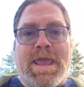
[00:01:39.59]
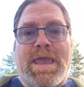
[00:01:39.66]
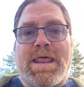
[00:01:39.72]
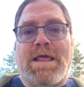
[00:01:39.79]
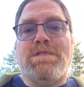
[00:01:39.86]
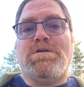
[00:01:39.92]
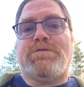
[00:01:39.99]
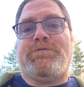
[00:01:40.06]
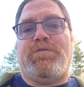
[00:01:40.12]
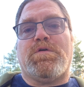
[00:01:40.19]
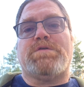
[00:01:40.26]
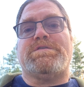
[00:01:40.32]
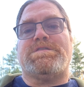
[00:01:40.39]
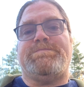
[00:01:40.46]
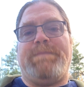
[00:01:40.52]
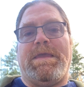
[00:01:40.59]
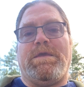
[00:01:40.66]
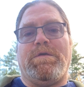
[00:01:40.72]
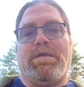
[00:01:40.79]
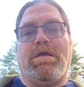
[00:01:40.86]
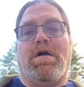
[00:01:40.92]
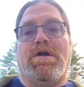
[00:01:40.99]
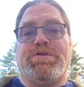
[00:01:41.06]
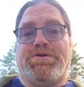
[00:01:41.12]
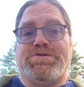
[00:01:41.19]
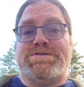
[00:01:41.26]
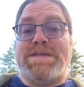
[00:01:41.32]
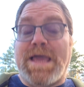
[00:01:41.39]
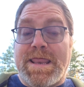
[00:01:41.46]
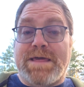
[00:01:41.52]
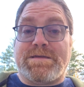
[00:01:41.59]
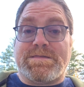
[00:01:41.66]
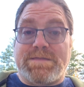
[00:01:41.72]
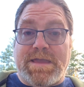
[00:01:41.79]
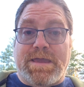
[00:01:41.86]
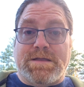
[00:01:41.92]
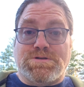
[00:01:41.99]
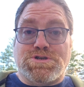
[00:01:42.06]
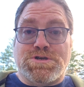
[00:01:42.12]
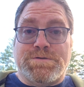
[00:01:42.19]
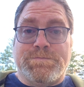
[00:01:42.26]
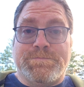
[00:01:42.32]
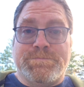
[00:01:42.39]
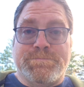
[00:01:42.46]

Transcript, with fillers: and I look forward to speaking on your TEDx stage.